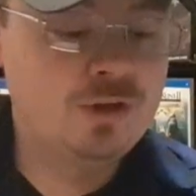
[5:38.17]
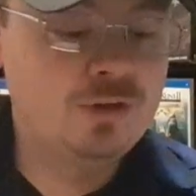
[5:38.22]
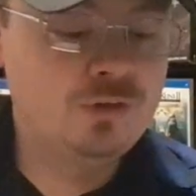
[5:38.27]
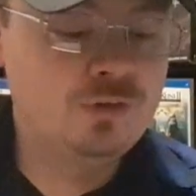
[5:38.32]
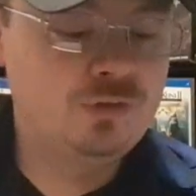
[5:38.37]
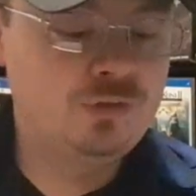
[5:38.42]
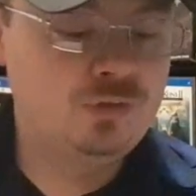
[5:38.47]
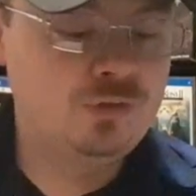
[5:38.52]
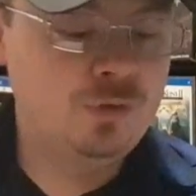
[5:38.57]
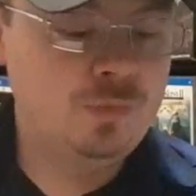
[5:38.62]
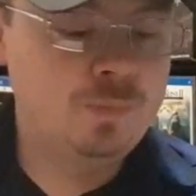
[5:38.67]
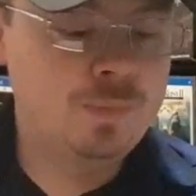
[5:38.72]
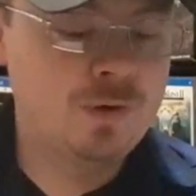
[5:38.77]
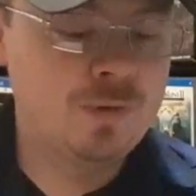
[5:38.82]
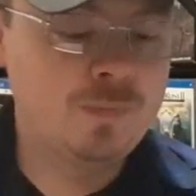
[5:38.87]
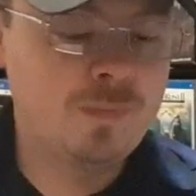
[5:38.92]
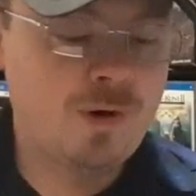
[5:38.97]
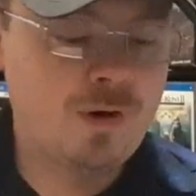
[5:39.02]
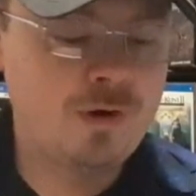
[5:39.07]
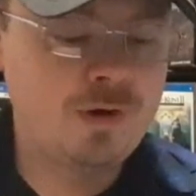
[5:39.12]
Super
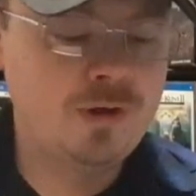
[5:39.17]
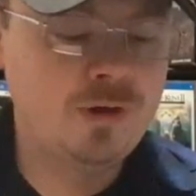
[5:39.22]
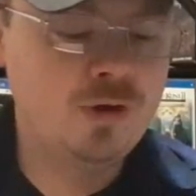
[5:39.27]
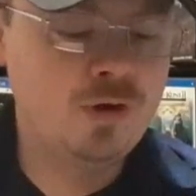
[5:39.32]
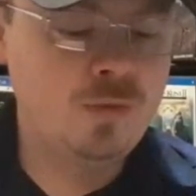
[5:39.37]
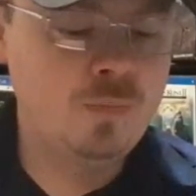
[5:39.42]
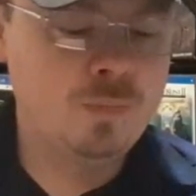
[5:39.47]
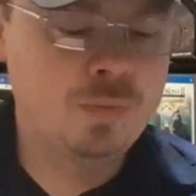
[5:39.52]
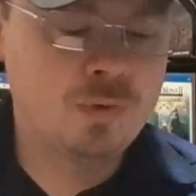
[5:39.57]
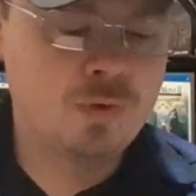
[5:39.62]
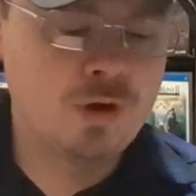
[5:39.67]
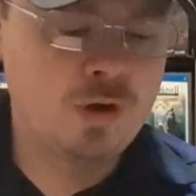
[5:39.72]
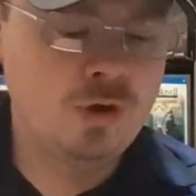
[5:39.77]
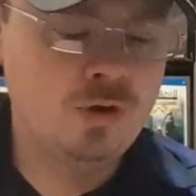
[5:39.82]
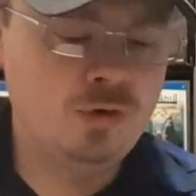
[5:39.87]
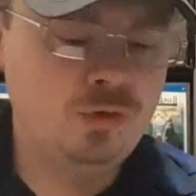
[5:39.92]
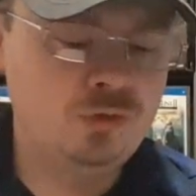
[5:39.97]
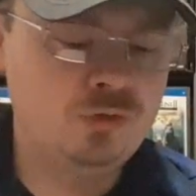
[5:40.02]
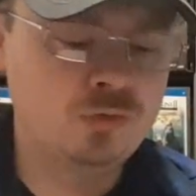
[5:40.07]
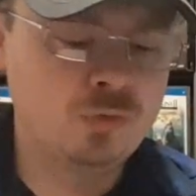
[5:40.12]
Mario
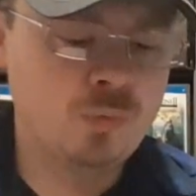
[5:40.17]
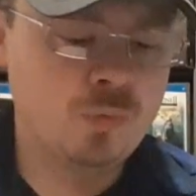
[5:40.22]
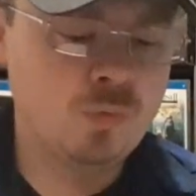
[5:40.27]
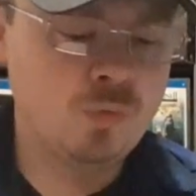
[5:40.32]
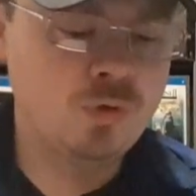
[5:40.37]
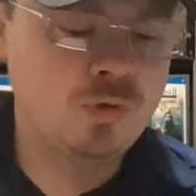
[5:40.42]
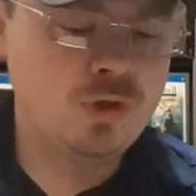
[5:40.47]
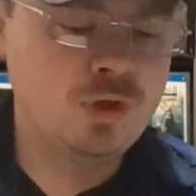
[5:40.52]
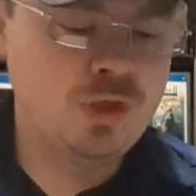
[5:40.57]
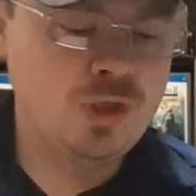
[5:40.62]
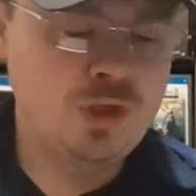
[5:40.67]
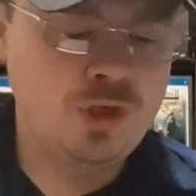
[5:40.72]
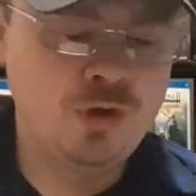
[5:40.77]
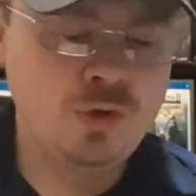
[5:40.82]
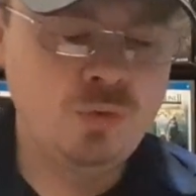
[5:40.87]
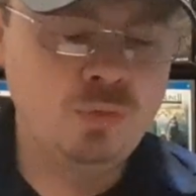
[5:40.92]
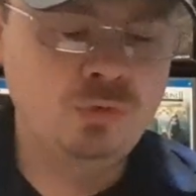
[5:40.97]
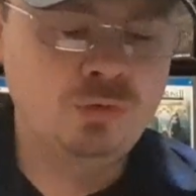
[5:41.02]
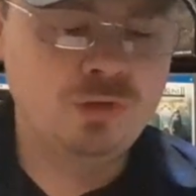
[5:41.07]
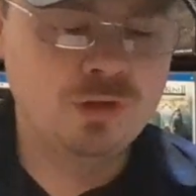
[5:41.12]
Bros.
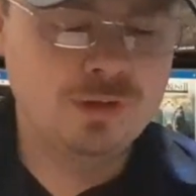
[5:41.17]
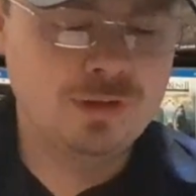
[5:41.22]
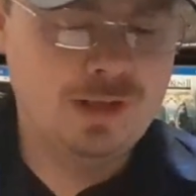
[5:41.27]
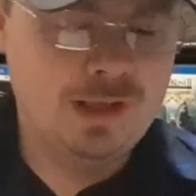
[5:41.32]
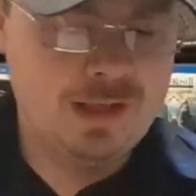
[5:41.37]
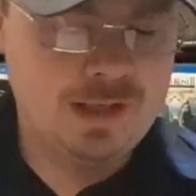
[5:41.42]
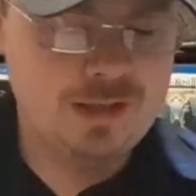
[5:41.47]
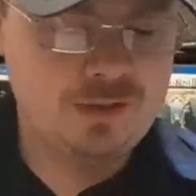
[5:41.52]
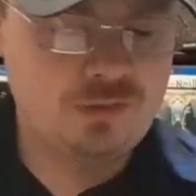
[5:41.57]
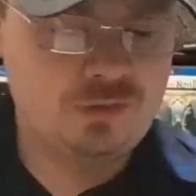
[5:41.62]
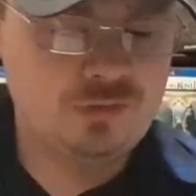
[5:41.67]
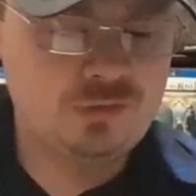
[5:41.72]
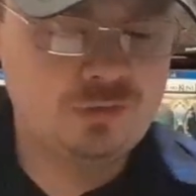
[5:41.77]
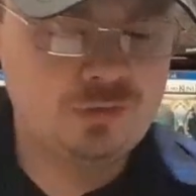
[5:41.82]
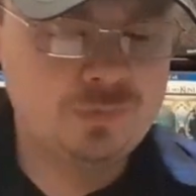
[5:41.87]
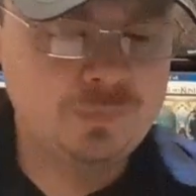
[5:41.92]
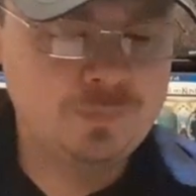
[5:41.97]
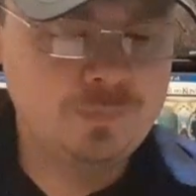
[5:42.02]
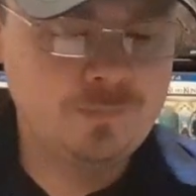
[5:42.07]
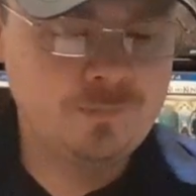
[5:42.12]
U Deluxe.